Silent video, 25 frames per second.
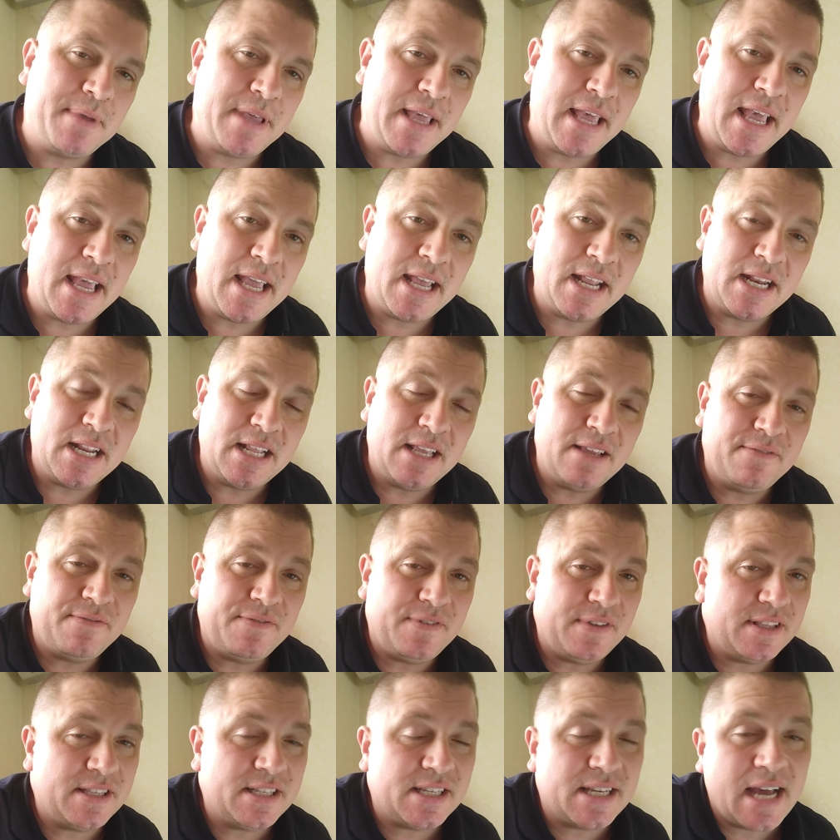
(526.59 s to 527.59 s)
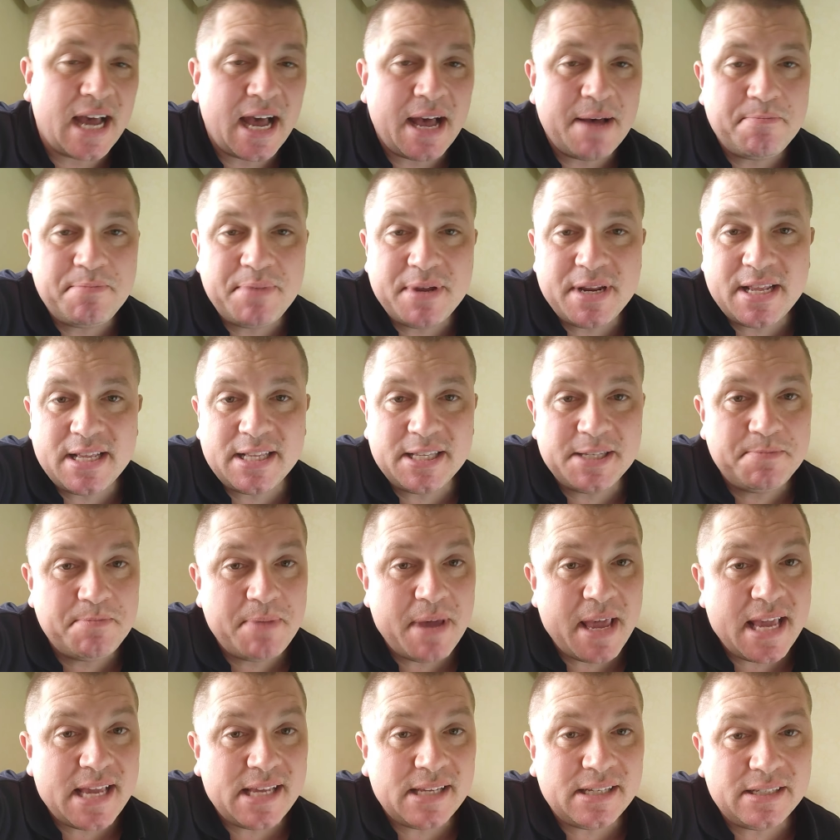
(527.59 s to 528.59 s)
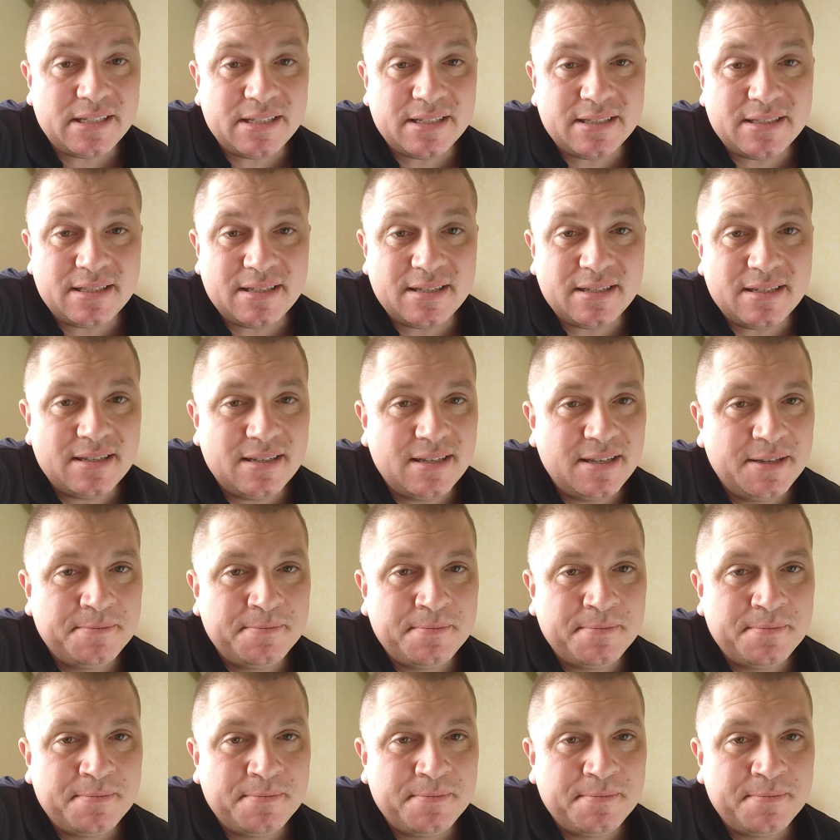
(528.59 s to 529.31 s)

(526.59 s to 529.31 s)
And if it's competence based,